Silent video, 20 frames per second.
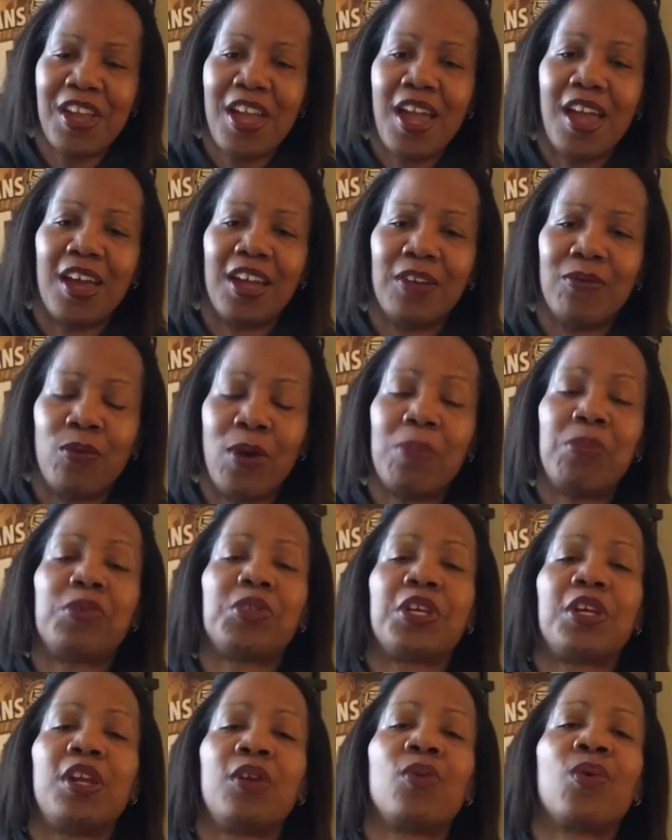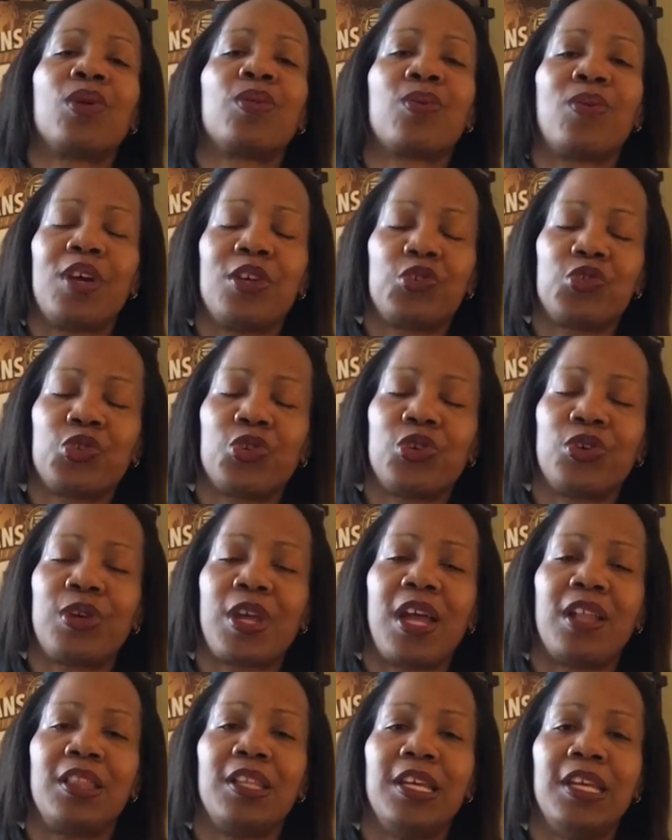I represent Northwestern
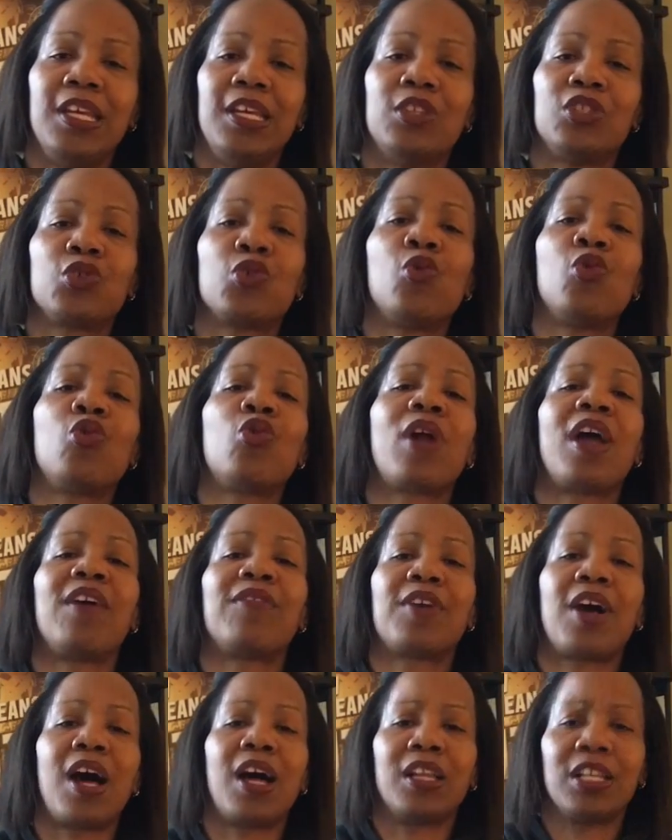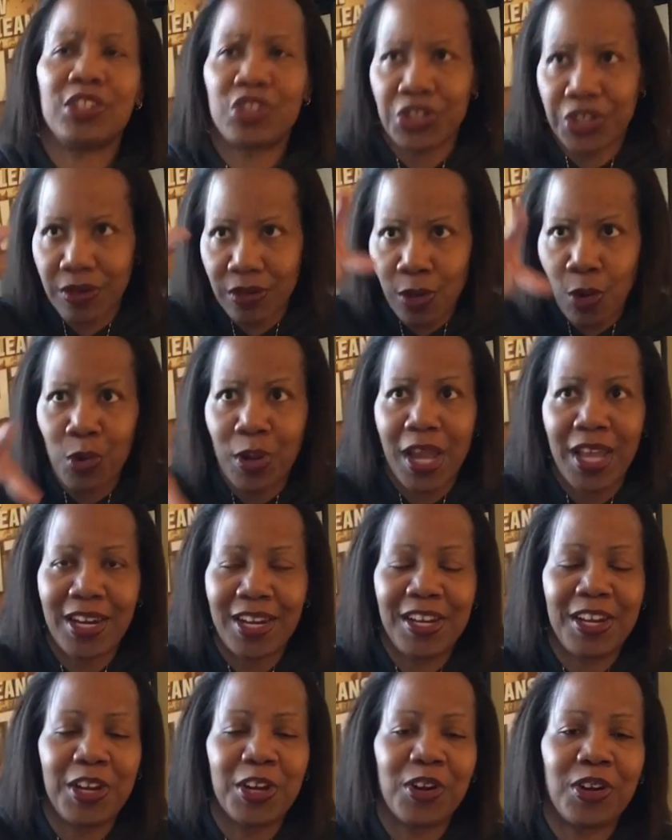at the Schoolcraft College here, located
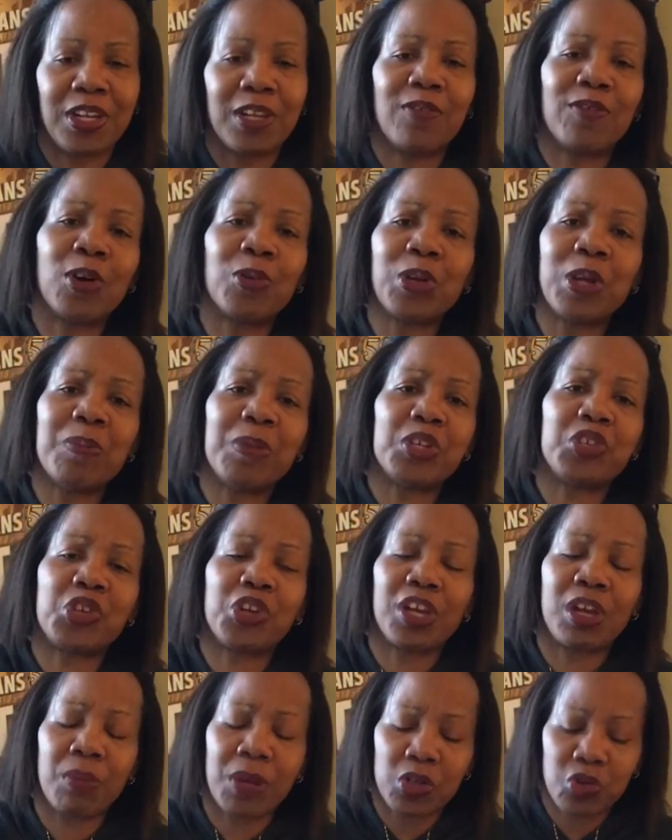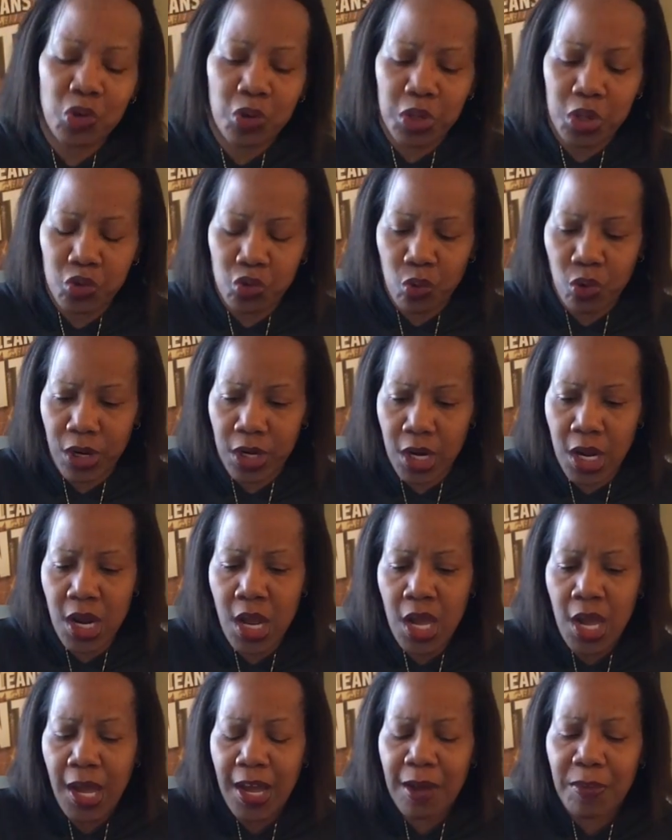here in Livonia, Michigan, Metro Detroit,
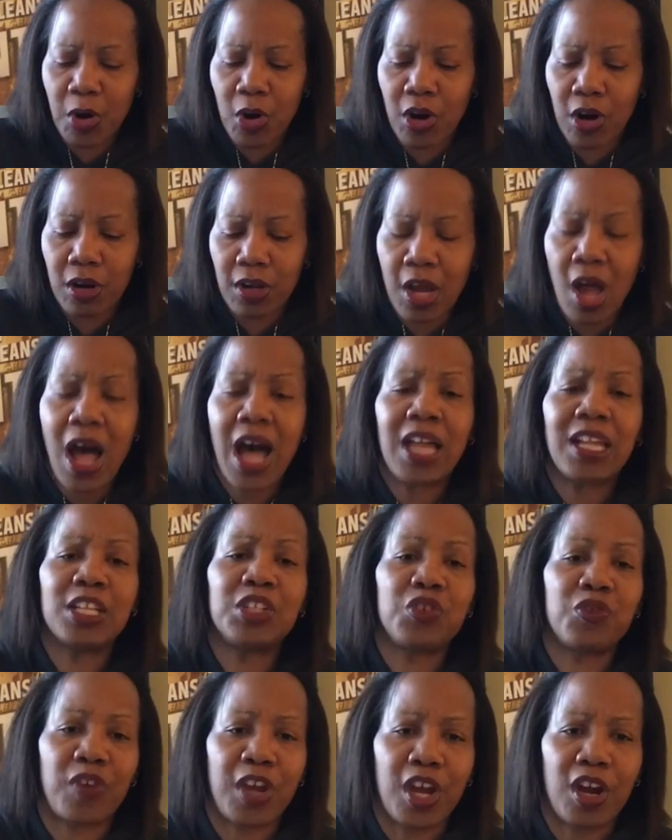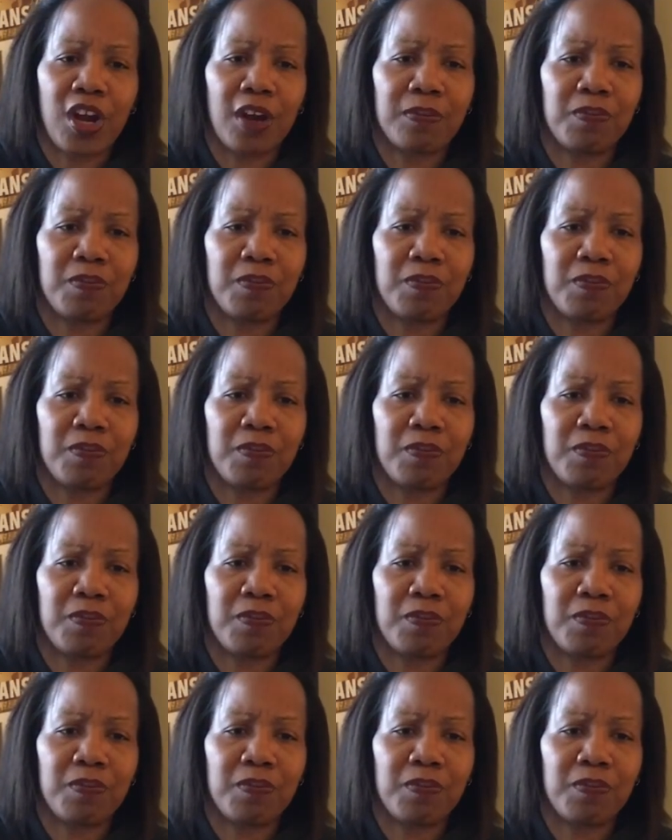um, our college fair.